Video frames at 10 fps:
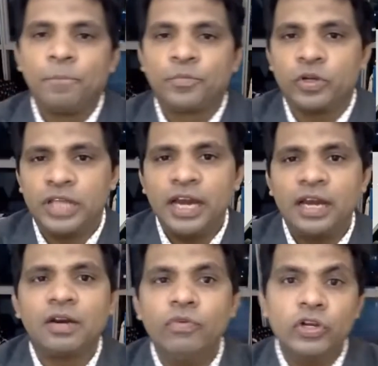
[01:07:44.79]
So
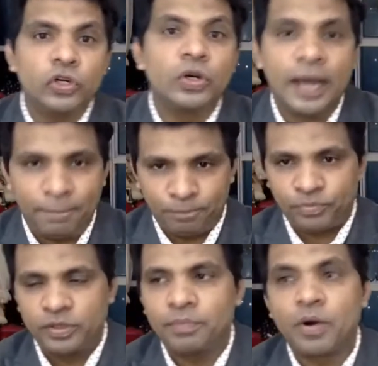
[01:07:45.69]
that review should come.
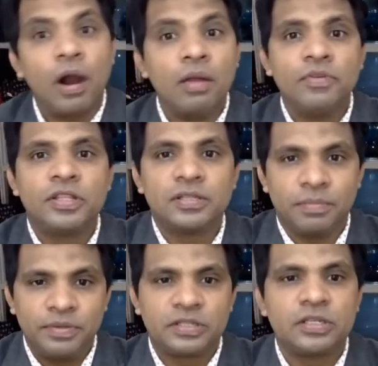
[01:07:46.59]
The problem with this
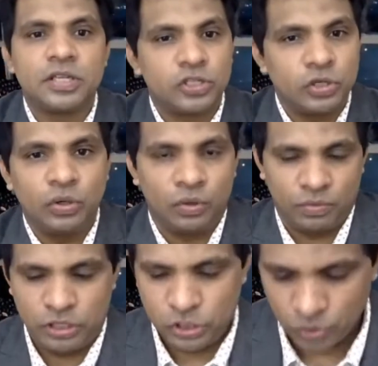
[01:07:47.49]
business, as you
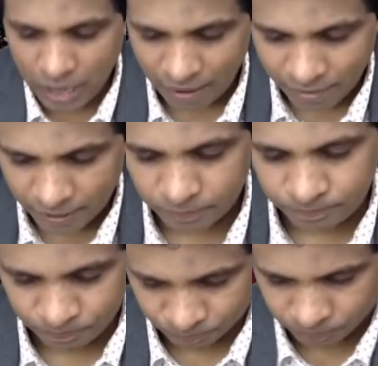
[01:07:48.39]
know, you have
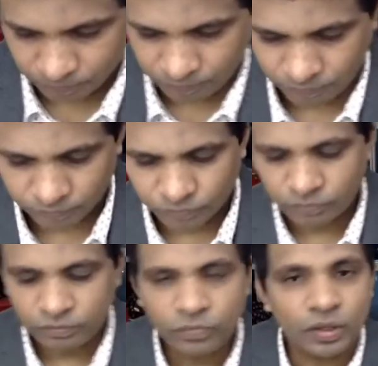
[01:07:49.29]

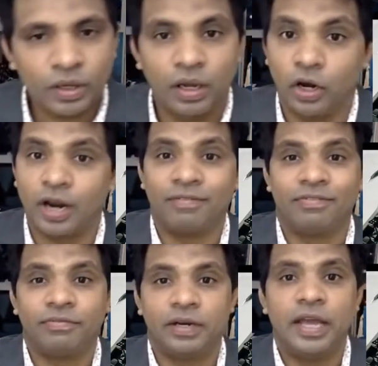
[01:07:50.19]
a lot
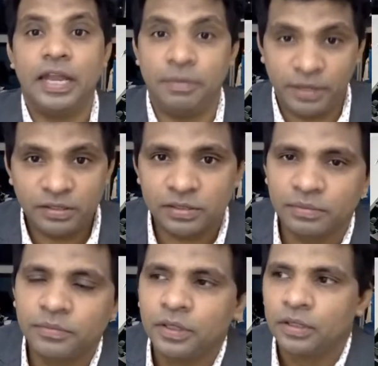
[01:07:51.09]
of enemies,
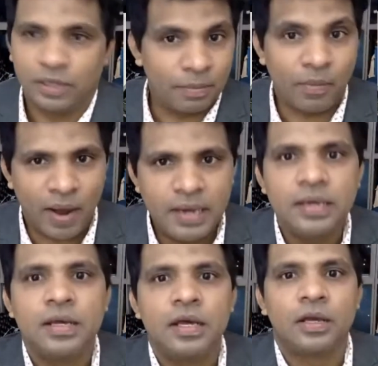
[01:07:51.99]
number one.
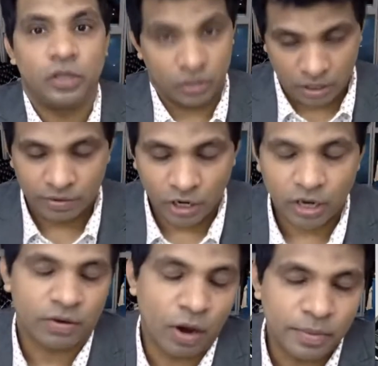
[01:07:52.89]
You have a lot
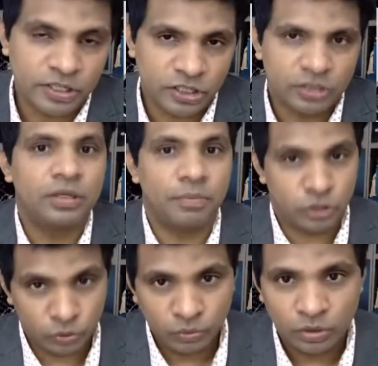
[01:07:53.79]
of competition, number
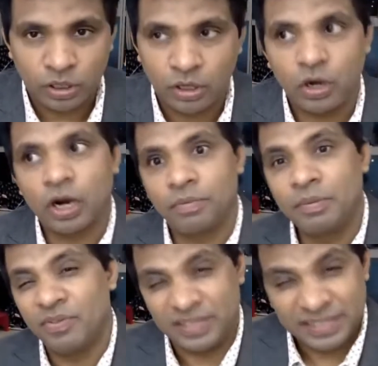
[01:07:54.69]
two. A lot of
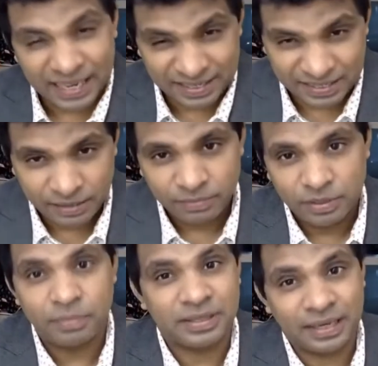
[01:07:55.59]
people with jealousy,
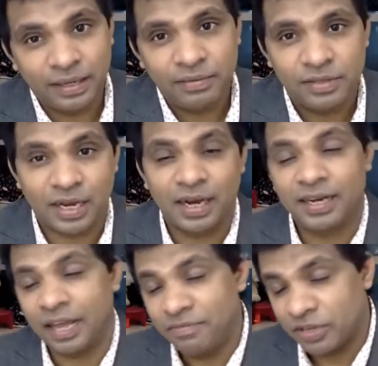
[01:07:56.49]
number three. There are
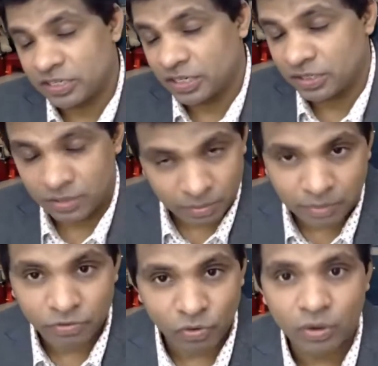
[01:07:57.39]
time wasters,
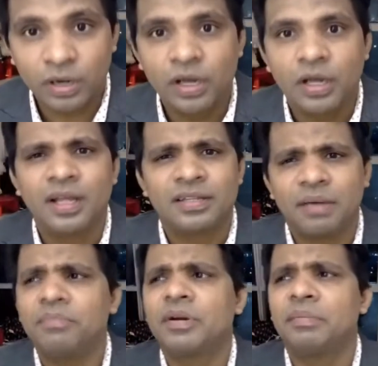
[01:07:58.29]
number four.
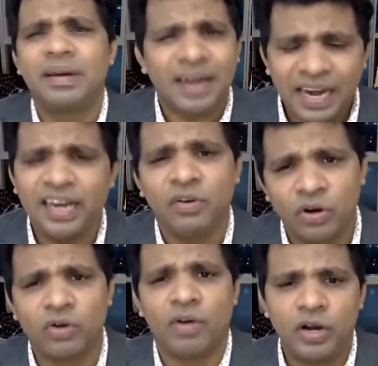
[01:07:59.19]
Some people really you
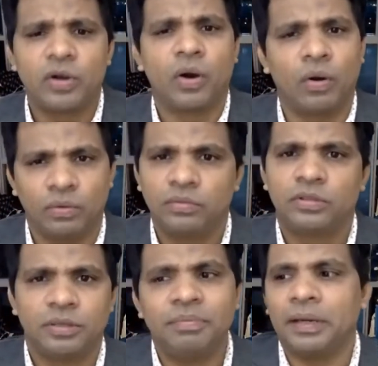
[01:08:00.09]
don't want to grow.
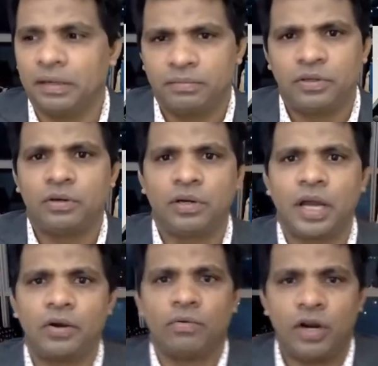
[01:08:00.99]
Simple. No,
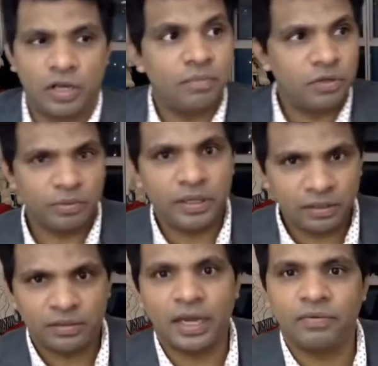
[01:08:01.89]
I don't want him to
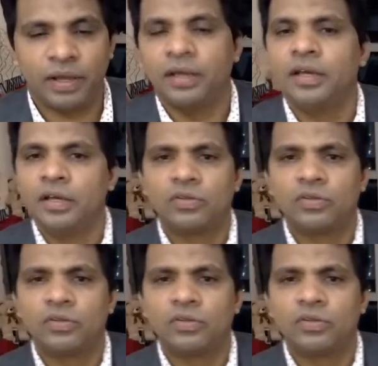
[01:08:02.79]
be that way.